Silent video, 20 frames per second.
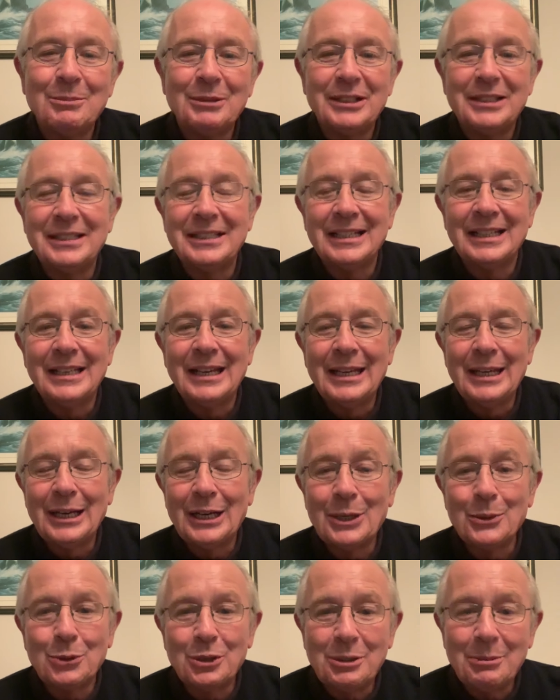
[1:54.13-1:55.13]
and
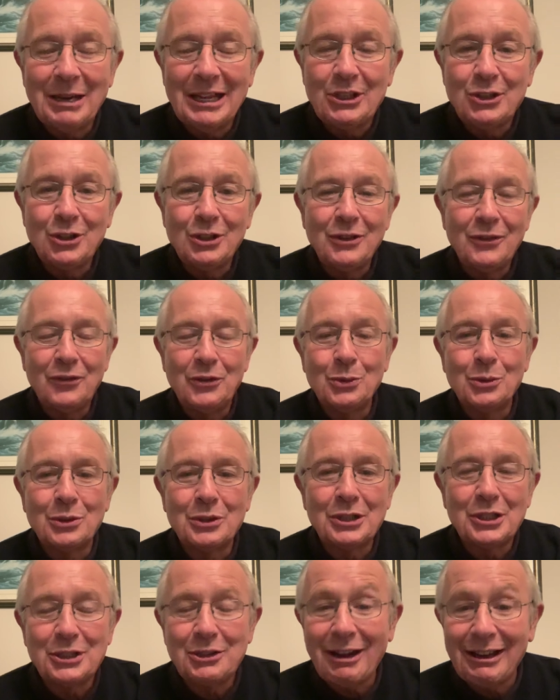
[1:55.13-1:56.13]
I would imagine if you were
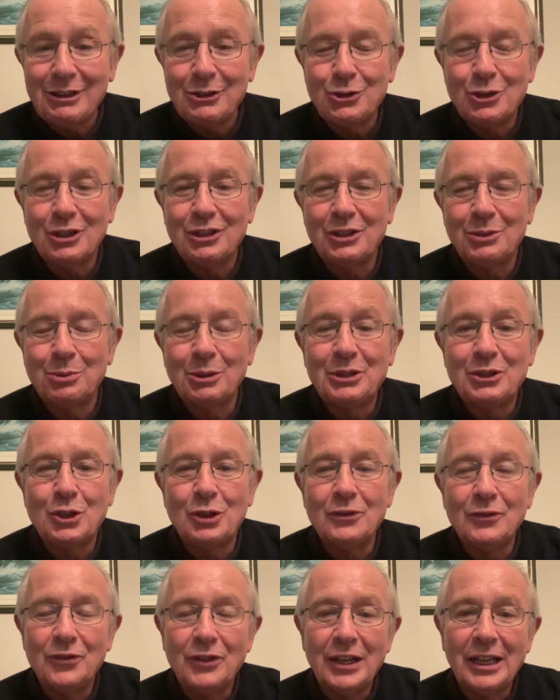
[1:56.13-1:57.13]
a strategist with
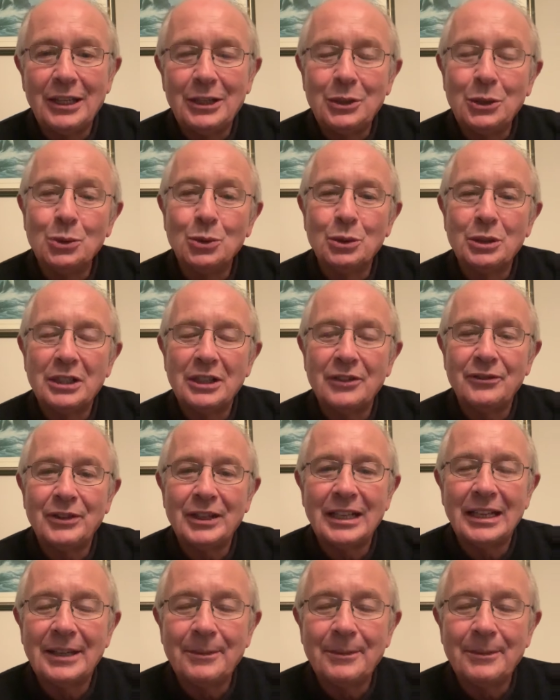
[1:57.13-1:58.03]
Sinn Féin, you would have